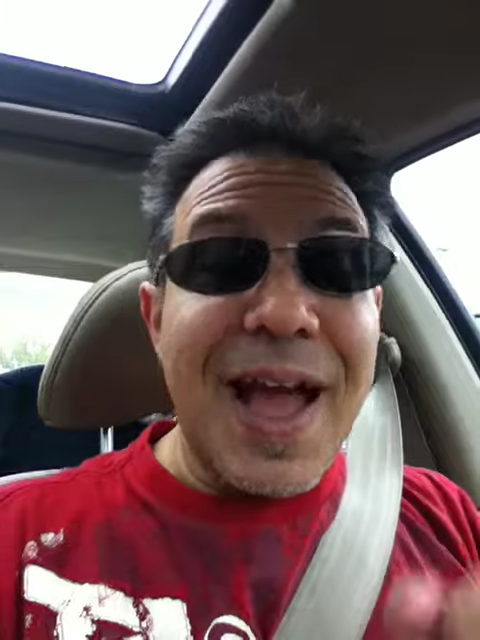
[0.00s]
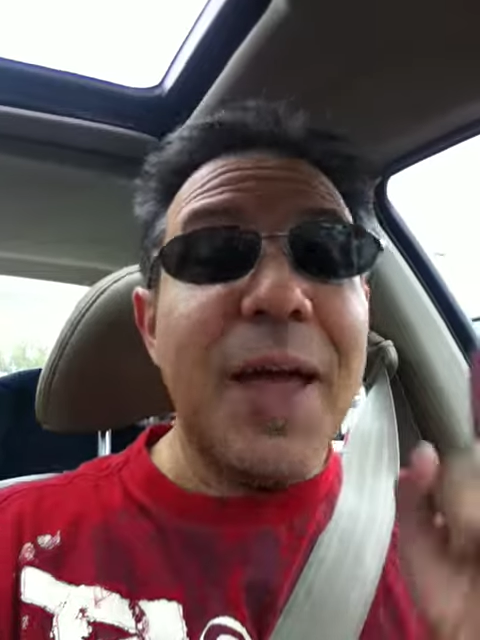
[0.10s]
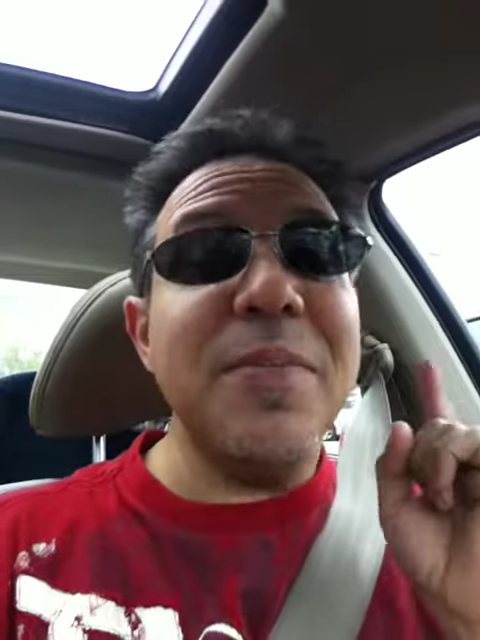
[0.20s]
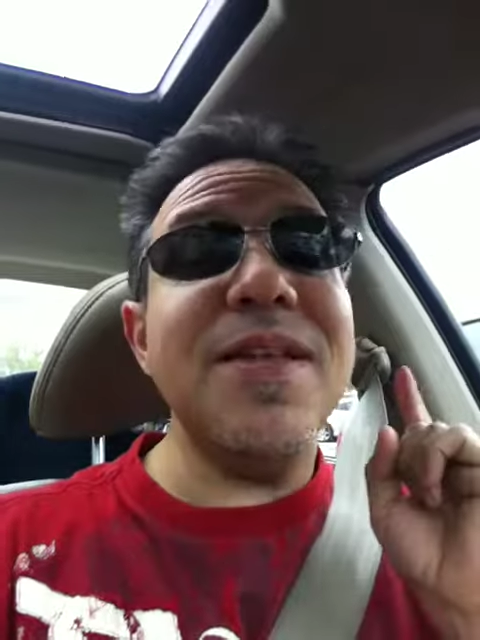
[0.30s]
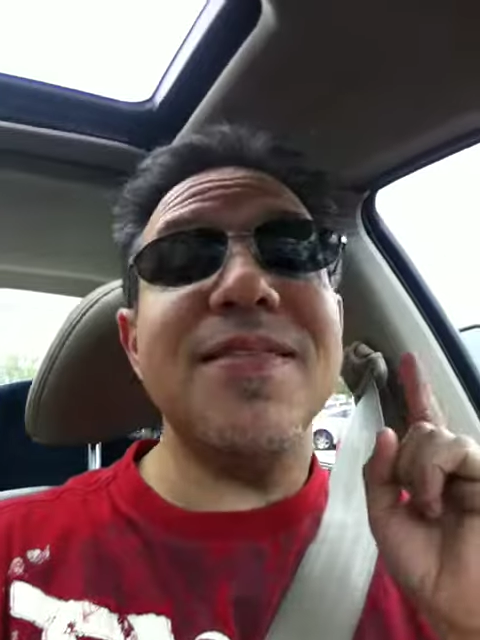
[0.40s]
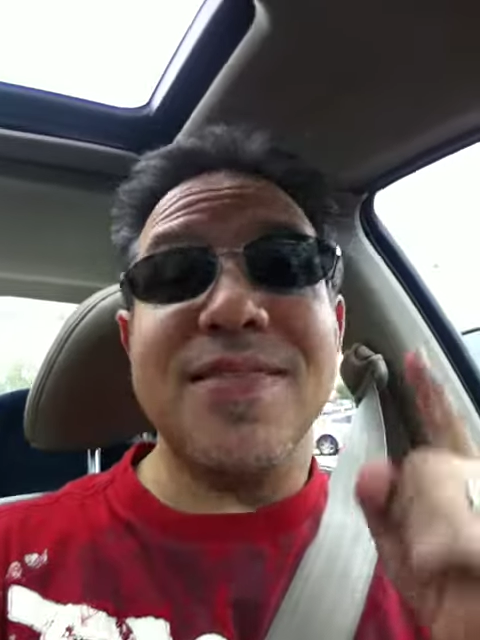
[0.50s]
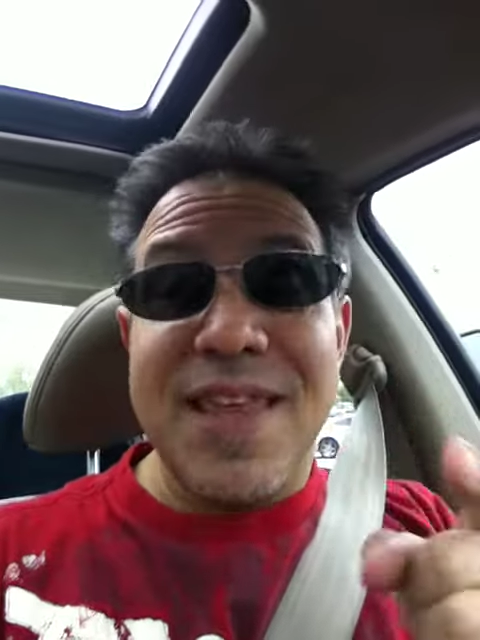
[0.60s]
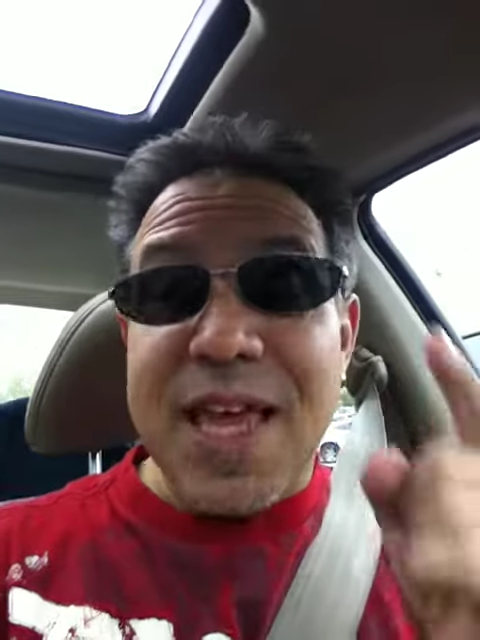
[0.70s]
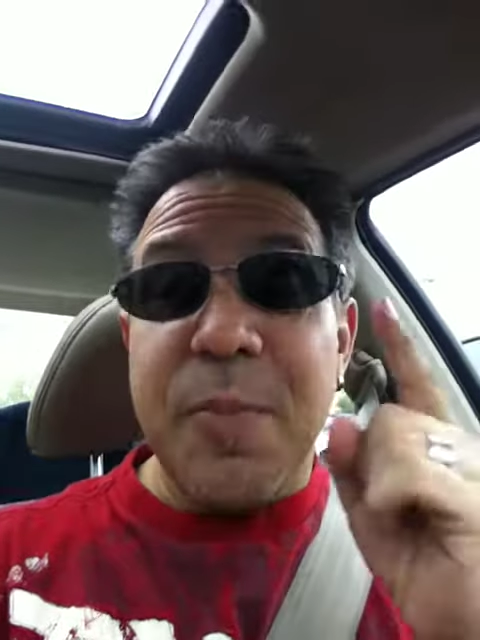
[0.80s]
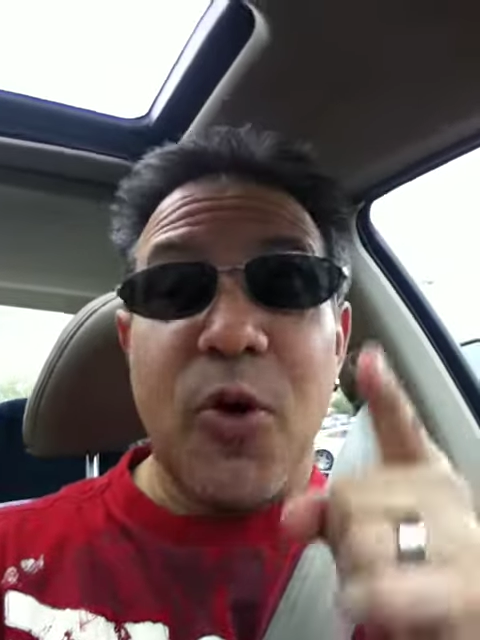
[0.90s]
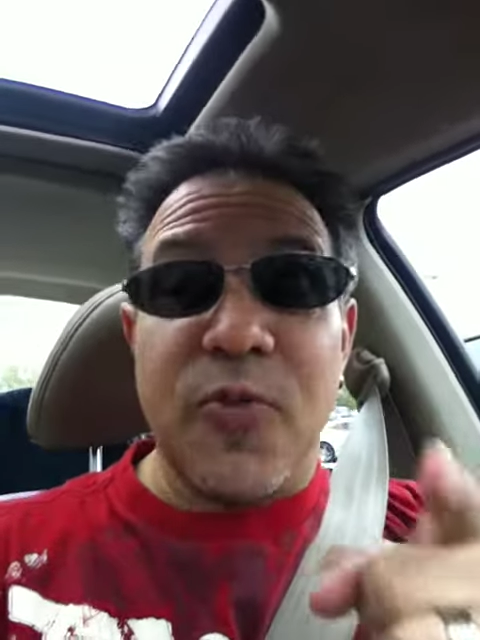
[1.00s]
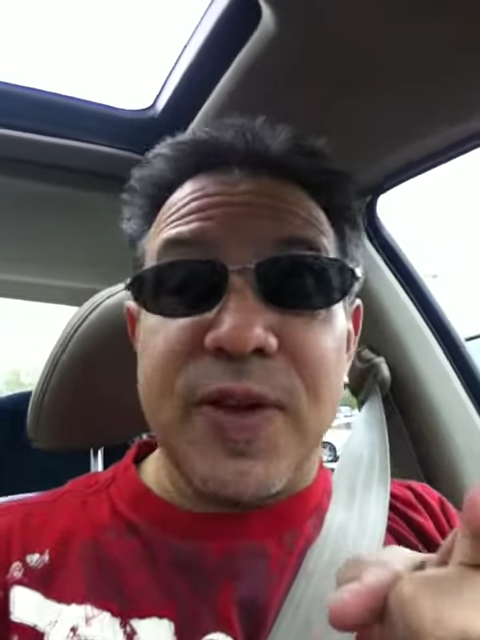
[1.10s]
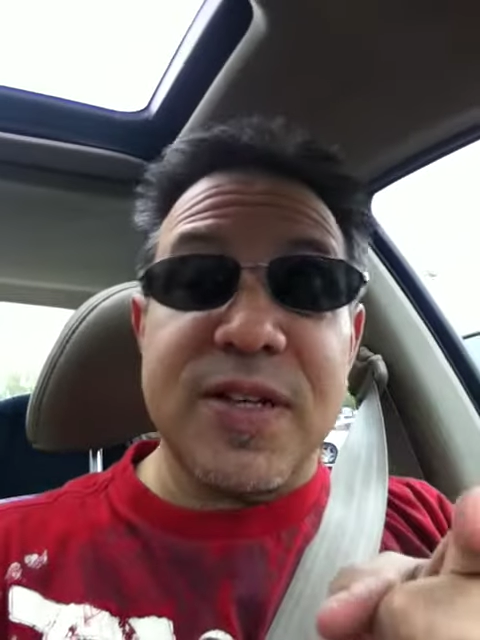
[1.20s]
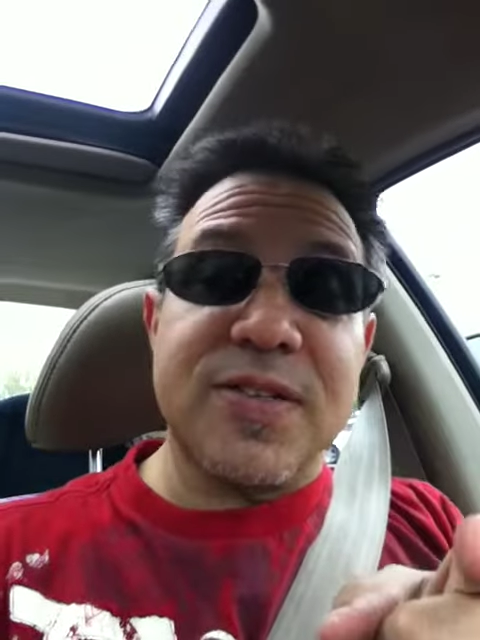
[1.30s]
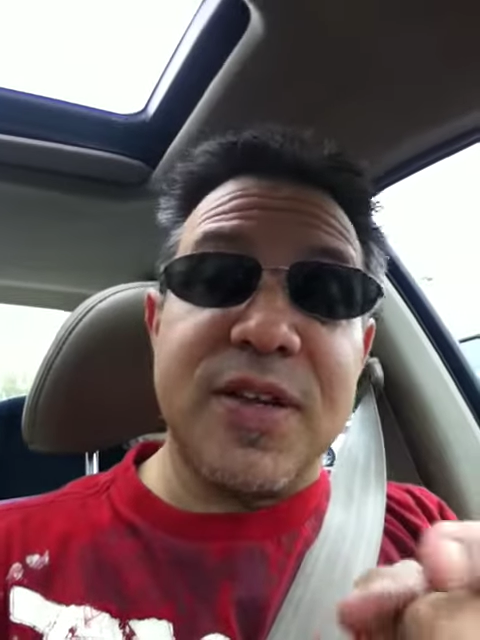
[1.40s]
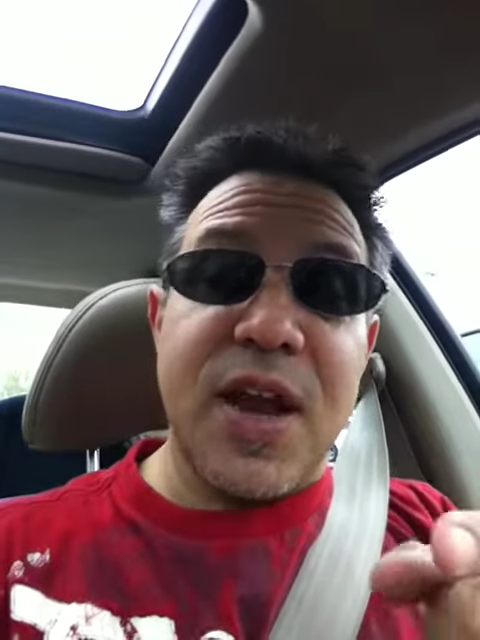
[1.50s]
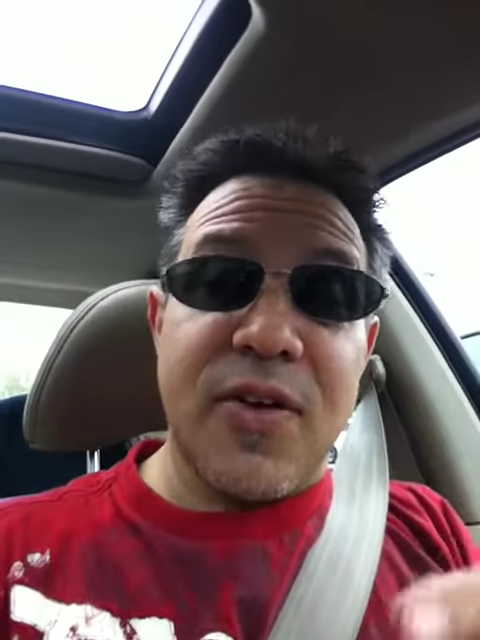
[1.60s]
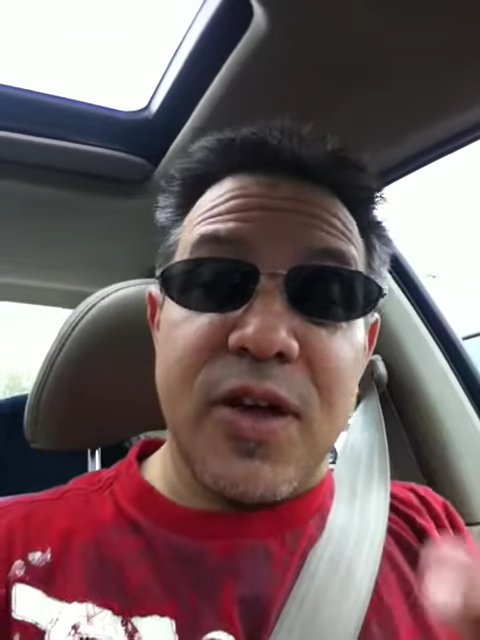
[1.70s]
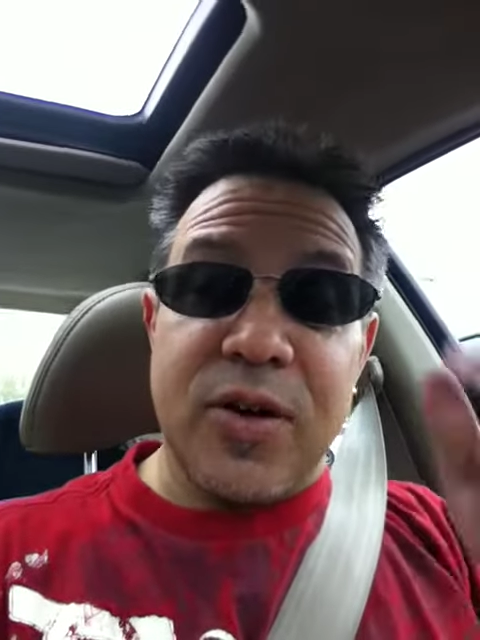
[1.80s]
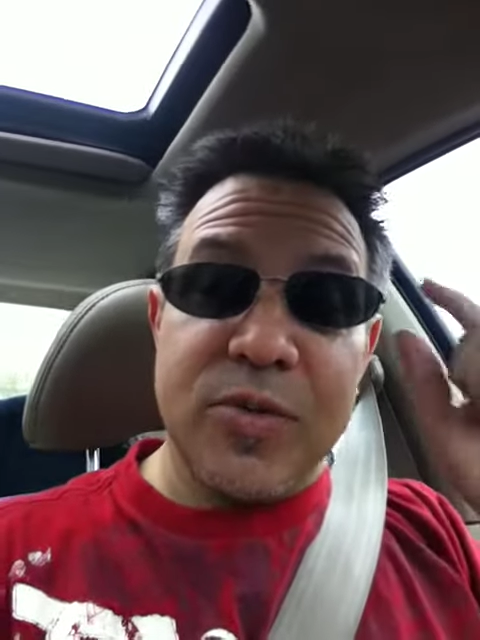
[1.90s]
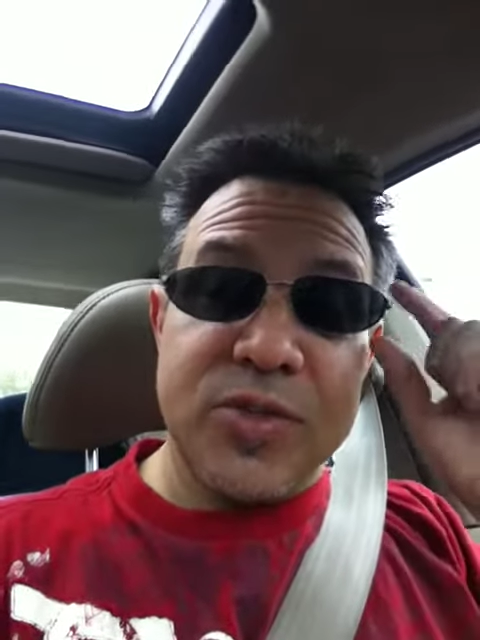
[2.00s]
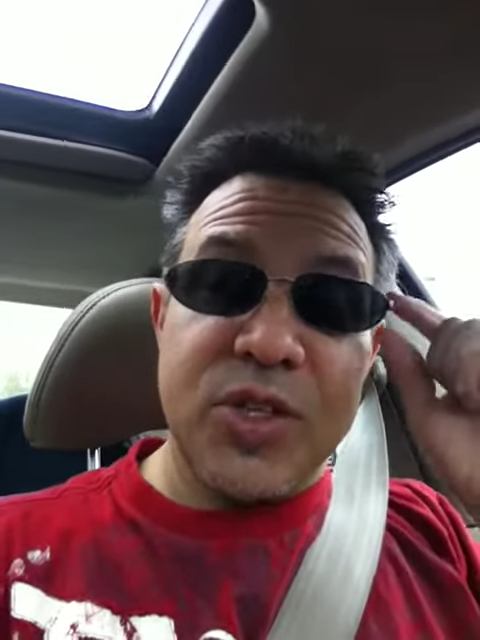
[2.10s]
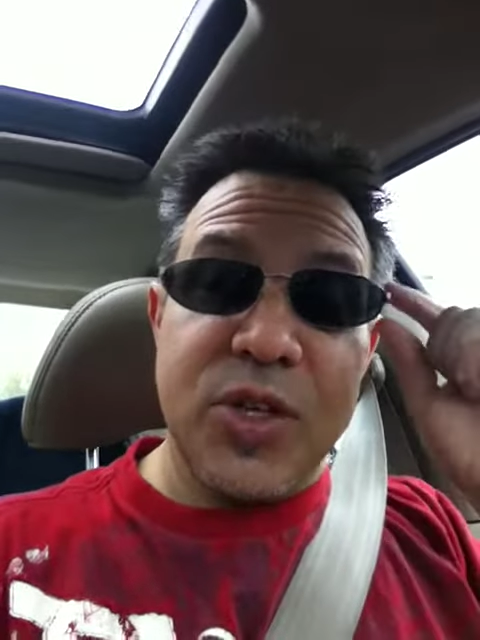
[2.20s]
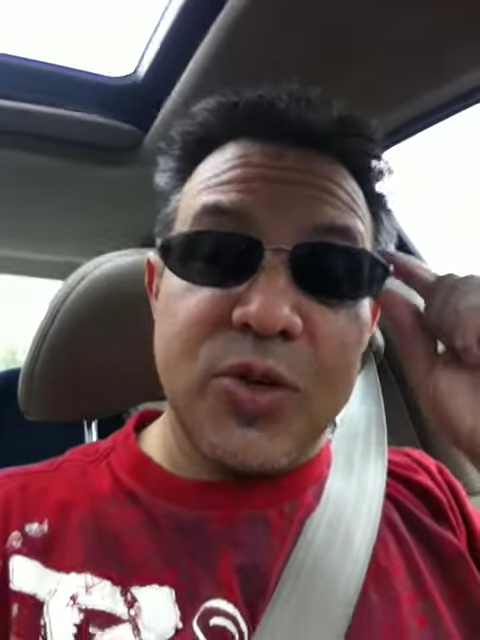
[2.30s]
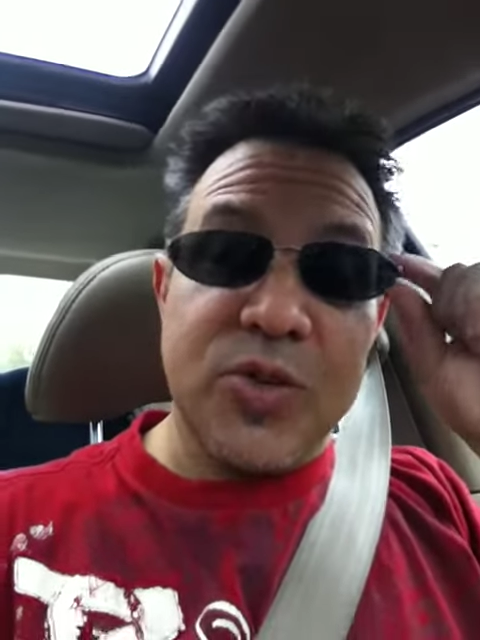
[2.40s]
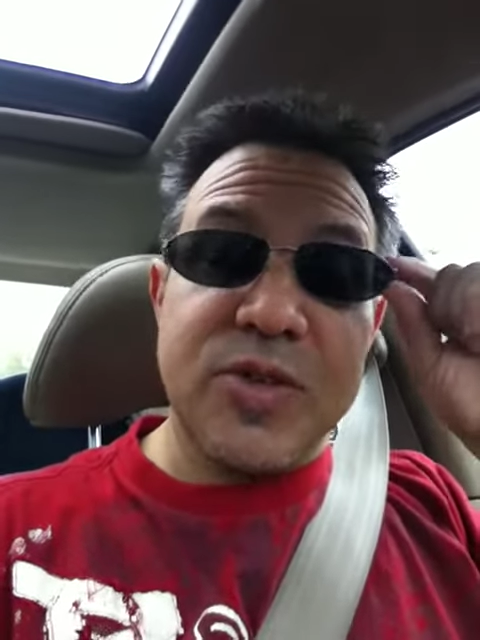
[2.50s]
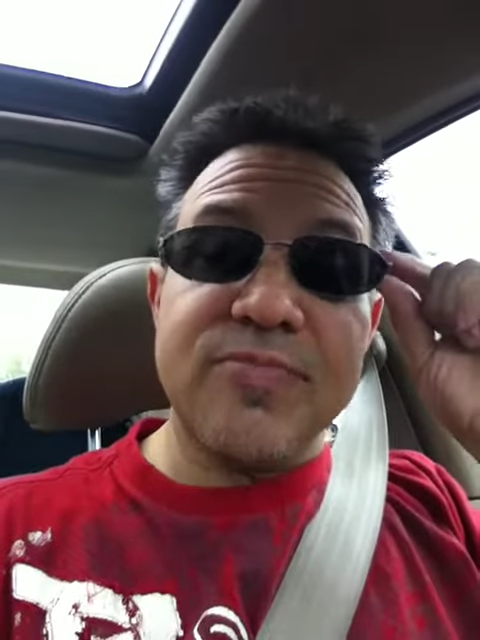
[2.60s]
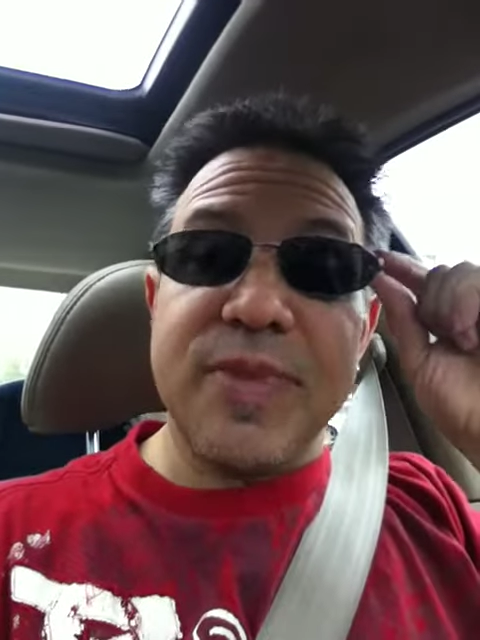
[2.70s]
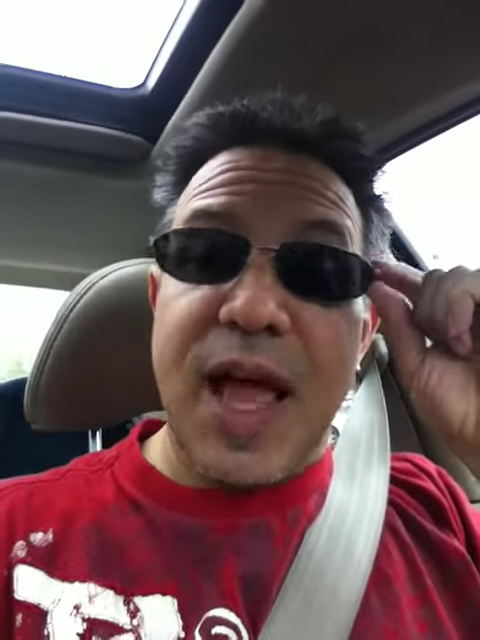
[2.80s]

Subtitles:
I mean the perfect scenario to use